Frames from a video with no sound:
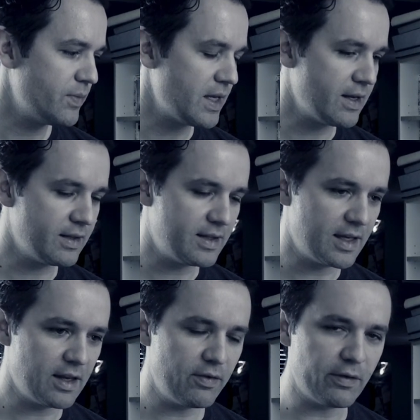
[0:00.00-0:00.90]
They
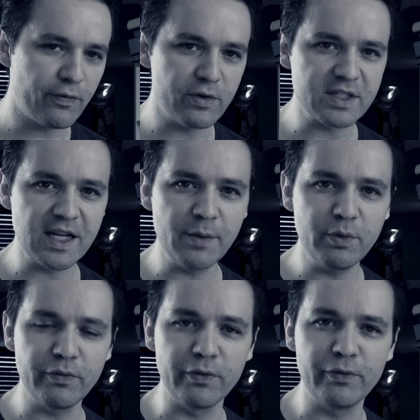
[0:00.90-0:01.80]
give you the first
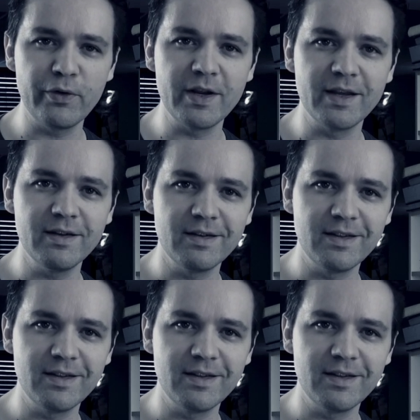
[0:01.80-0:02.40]
sample for free and